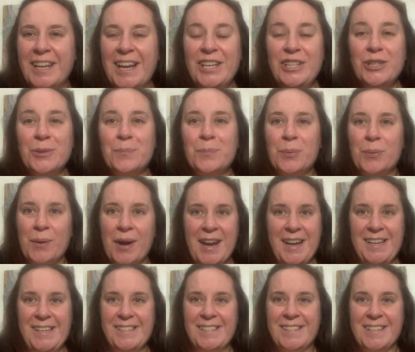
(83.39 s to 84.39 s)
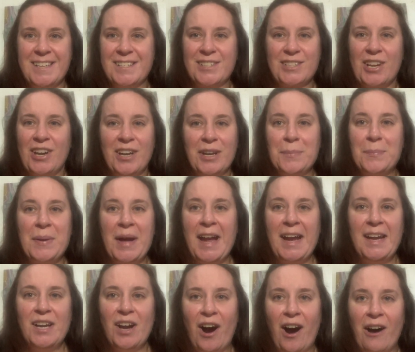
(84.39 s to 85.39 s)
and your praise is going to
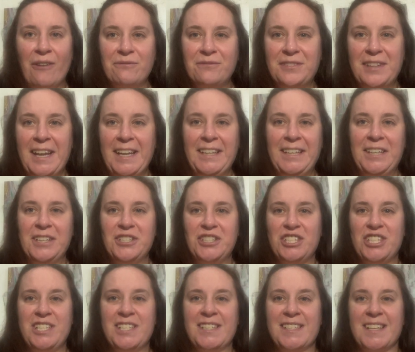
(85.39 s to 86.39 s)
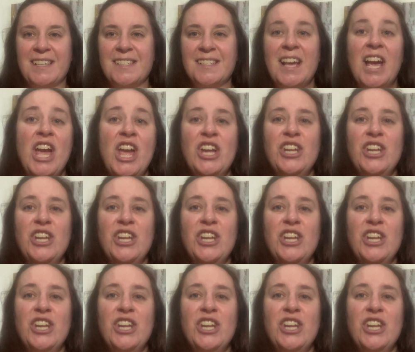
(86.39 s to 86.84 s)
pay off. Thank you, Jesus.